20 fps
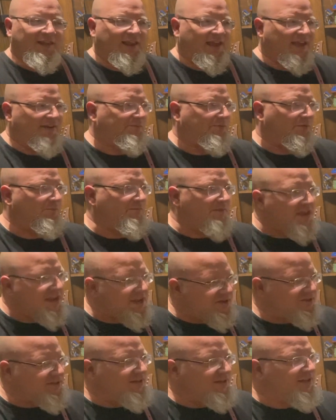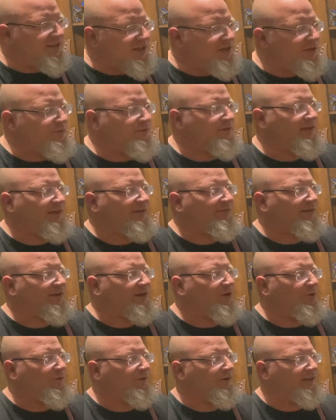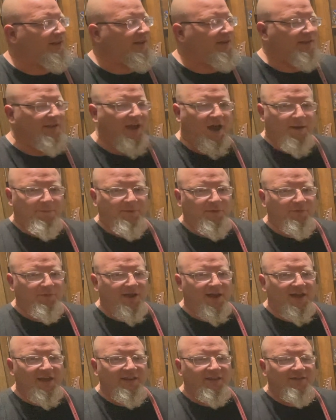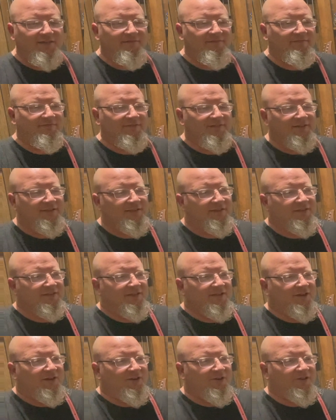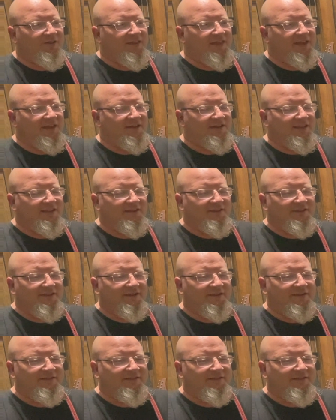have permission to use it and record it and copyright it and all that, and